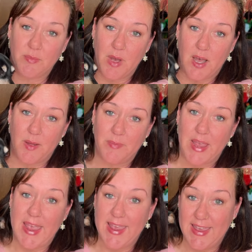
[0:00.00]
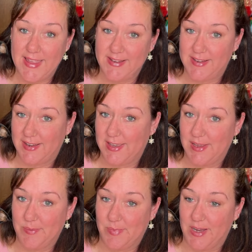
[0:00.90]
mom and a
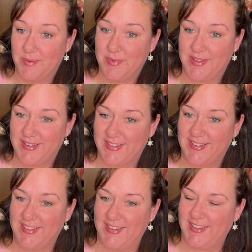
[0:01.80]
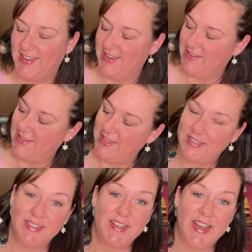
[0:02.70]
kid mom.
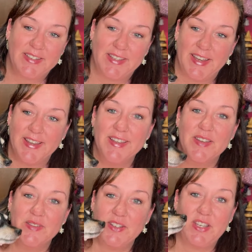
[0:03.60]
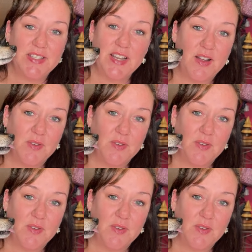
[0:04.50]
This is Daisy. She's not